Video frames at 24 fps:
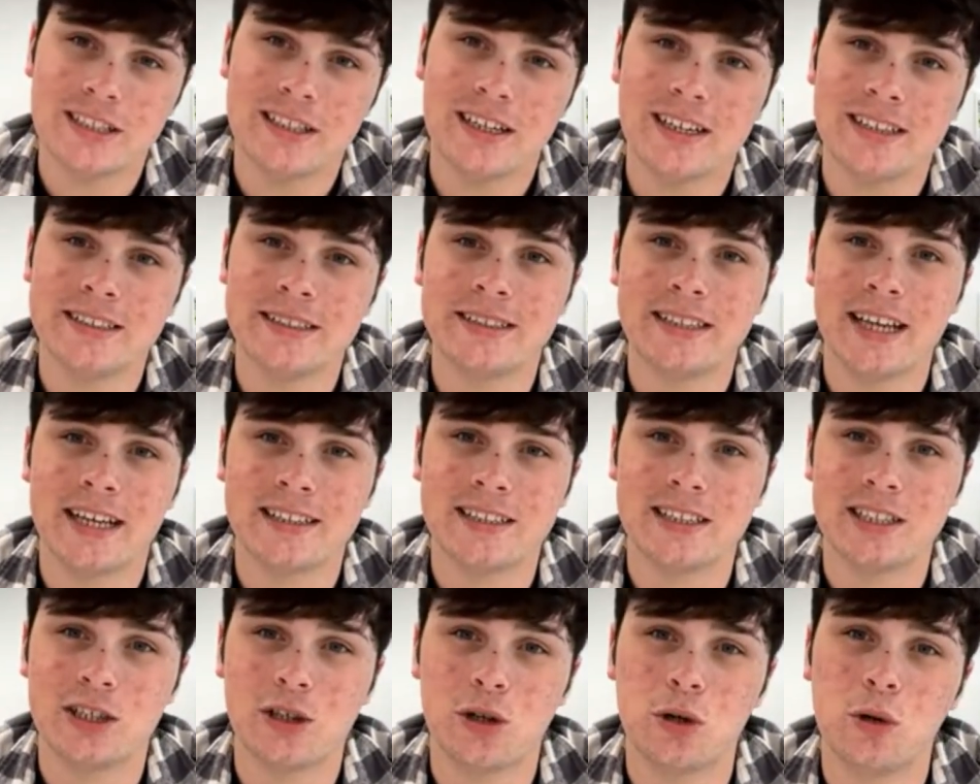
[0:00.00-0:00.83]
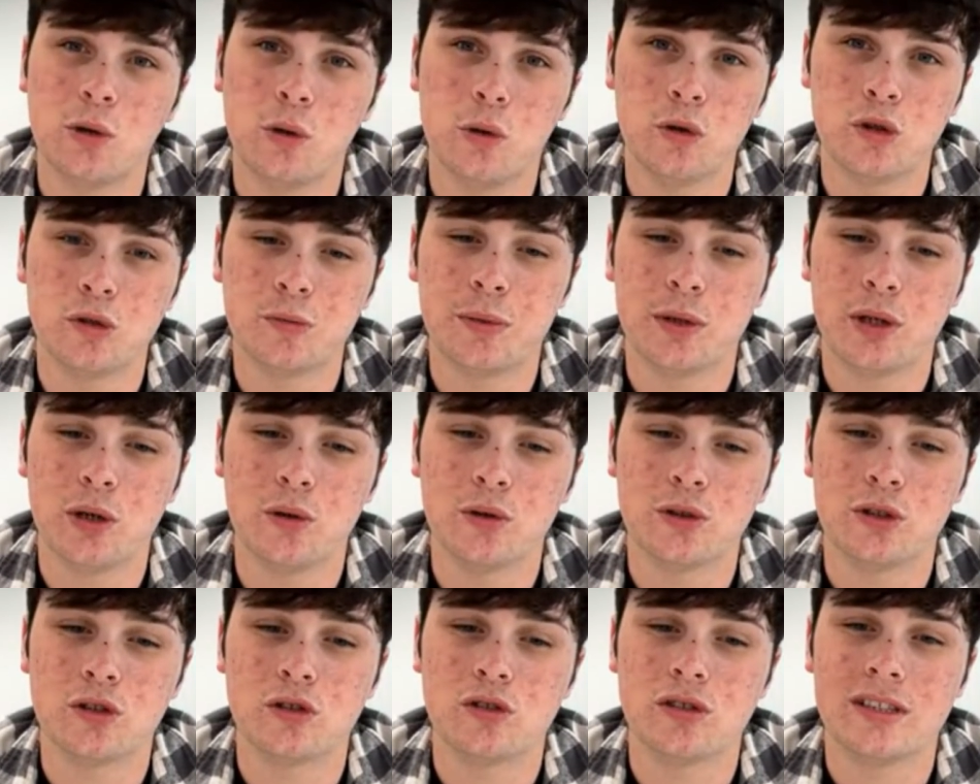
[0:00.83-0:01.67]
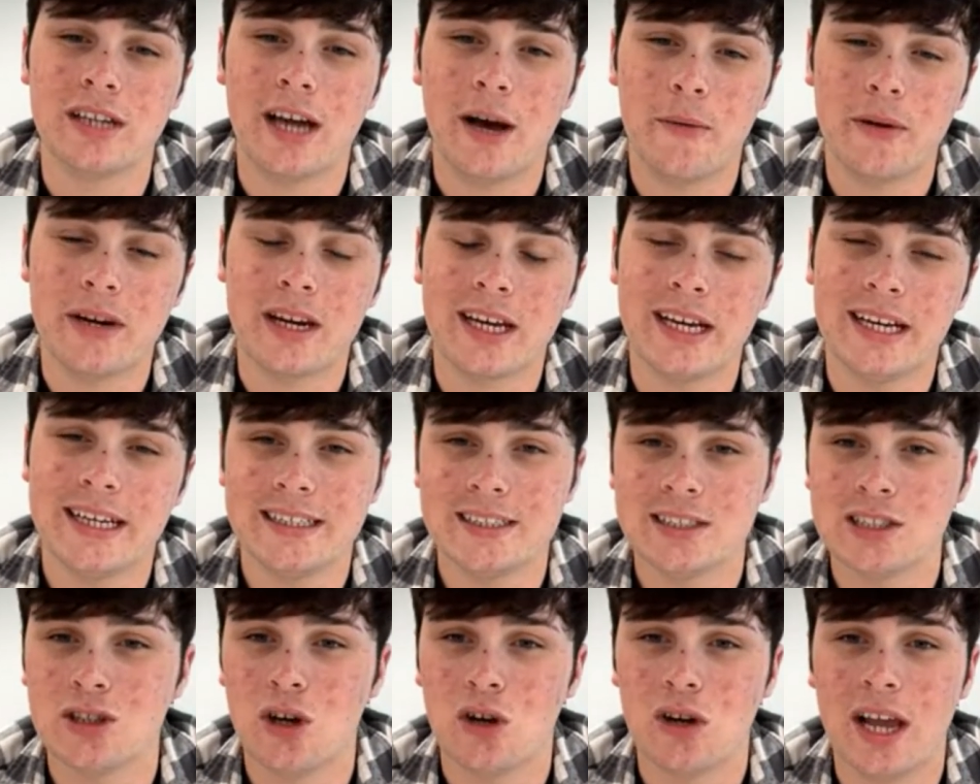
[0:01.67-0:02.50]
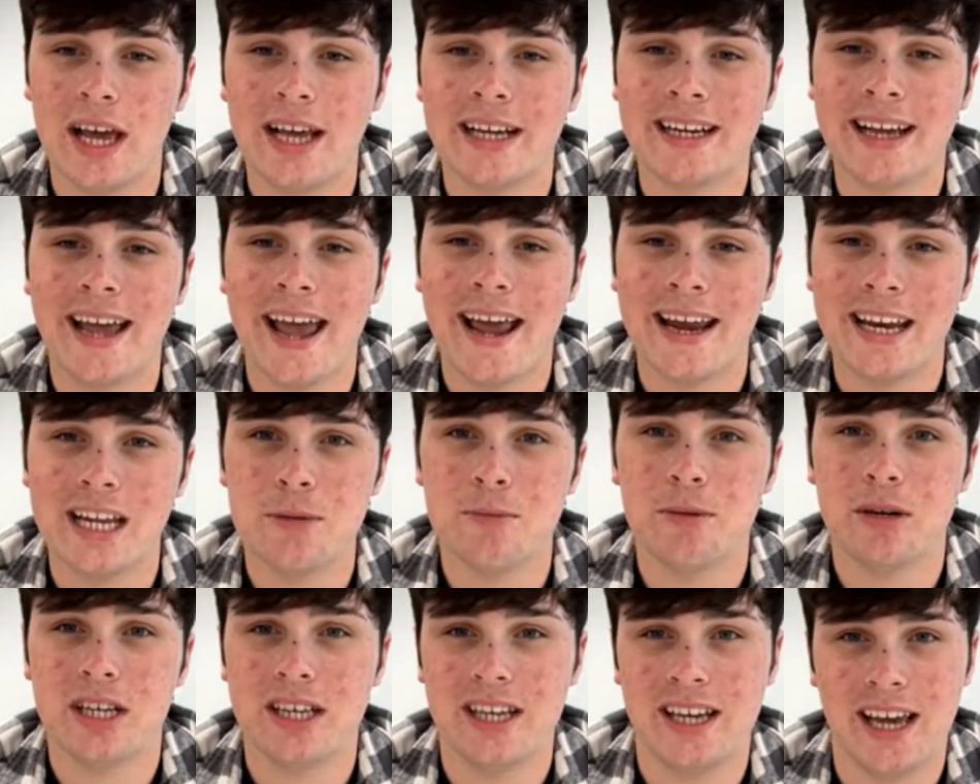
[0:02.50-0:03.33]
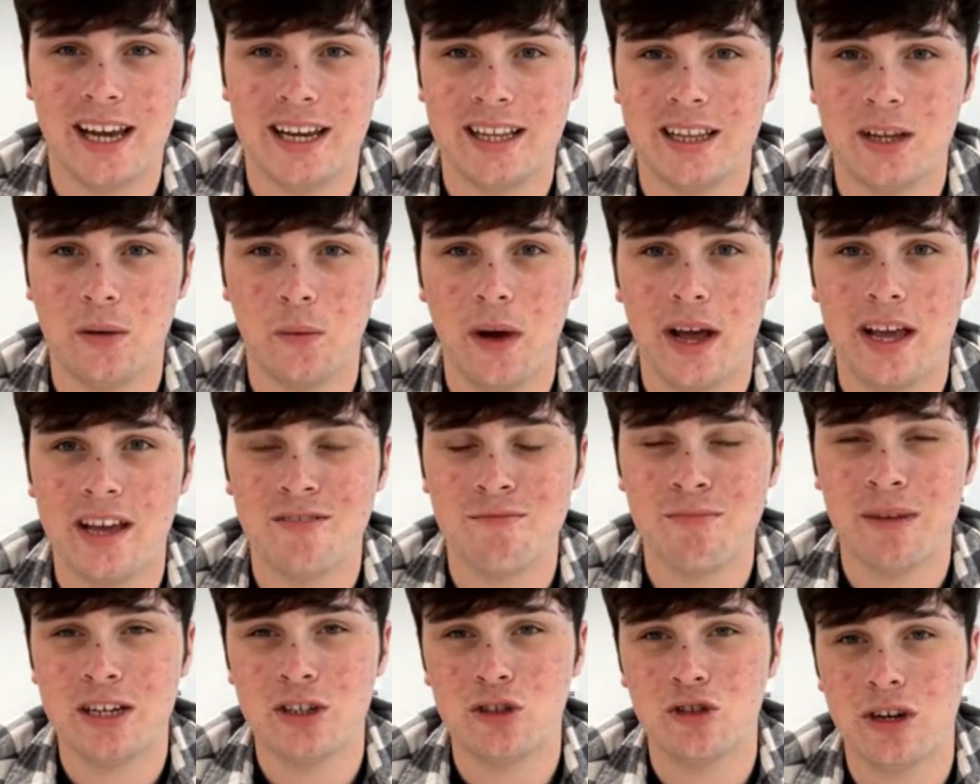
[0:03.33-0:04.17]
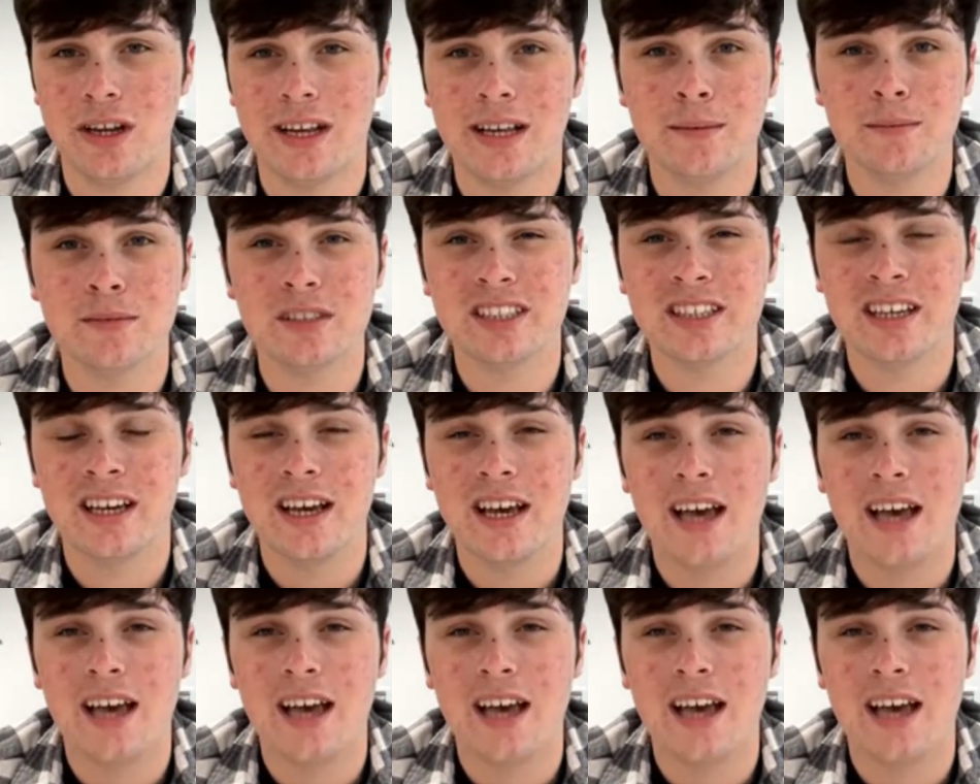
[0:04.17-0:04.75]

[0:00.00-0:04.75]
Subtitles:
and setting goals, but also nowadays not letting anybody get in the way of my dreams.